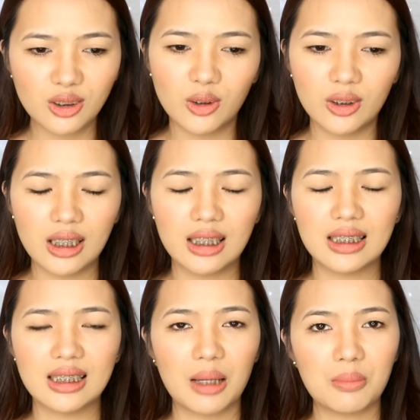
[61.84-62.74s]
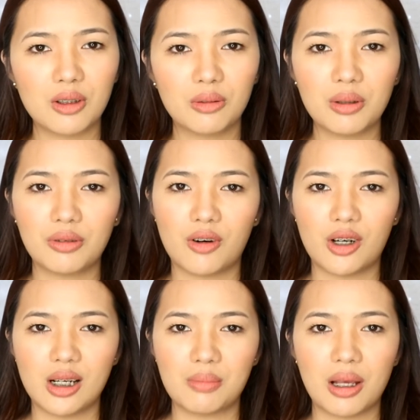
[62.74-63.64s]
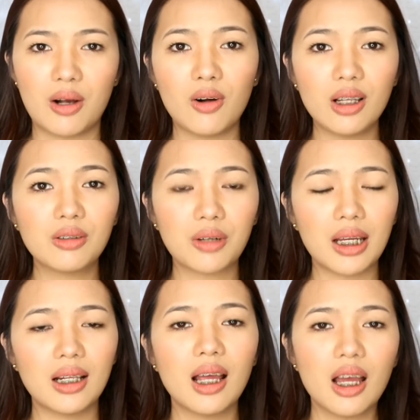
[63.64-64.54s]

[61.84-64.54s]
nyo doon na nasabi ko before na my holy grail